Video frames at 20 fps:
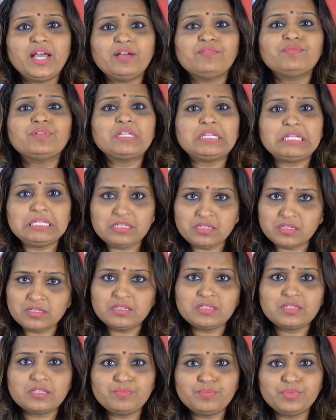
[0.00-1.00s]
have
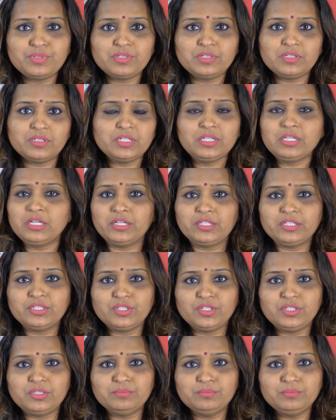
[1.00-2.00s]
interdisciplinary
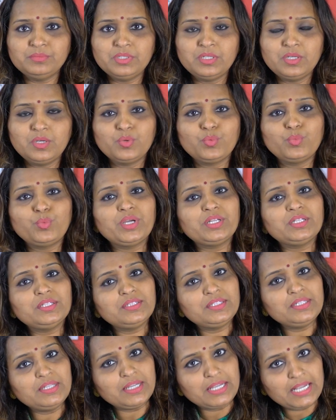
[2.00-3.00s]
curriculum,
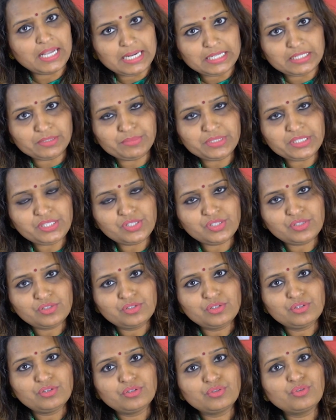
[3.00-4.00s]
wherein the academics,
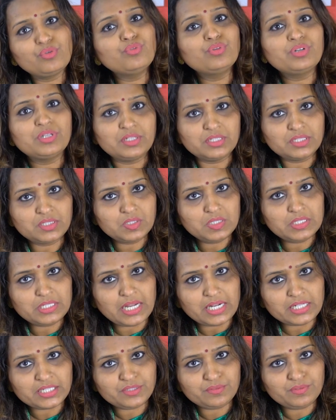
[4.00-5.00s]
co-curricular
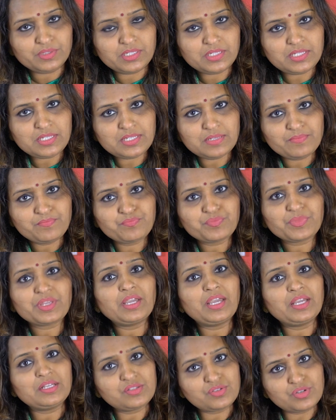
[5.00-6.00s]
activities,
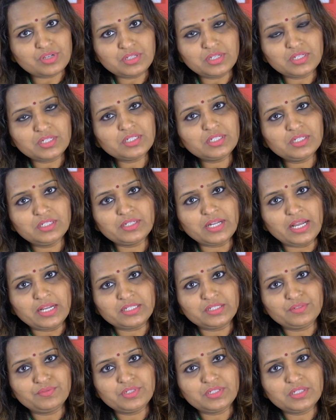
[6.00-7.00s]
extracurricular
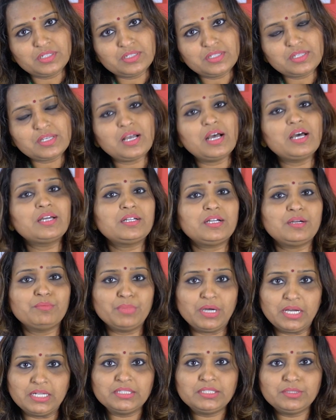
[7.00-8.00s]
activities are
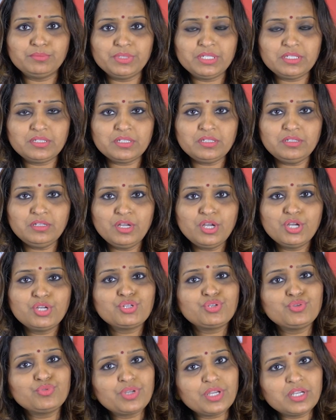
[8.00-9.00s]
amalgamated
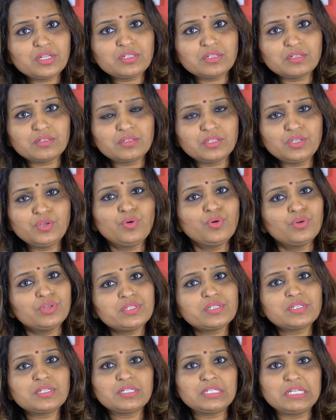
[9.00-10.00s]
to cater the
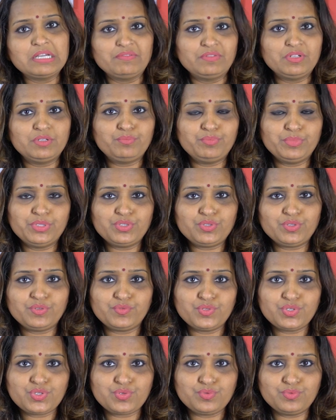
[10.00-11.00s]
holistic development
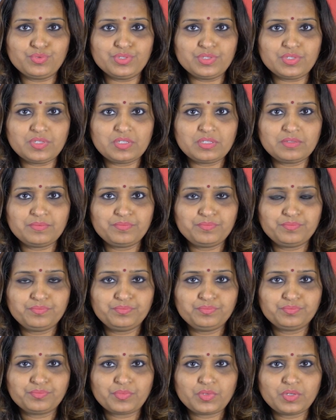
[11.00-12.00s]
of the students.
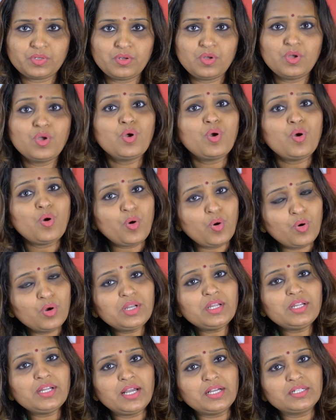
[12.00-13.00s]
All
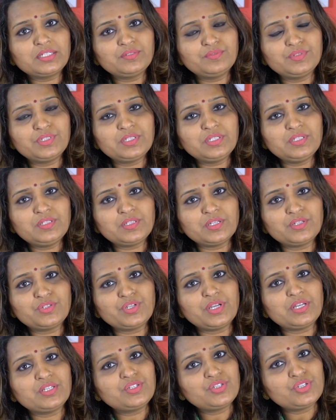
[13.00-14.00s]
our activities
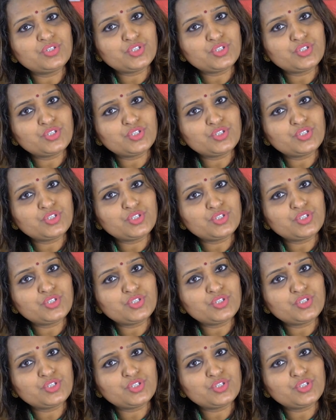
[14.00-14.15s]
such as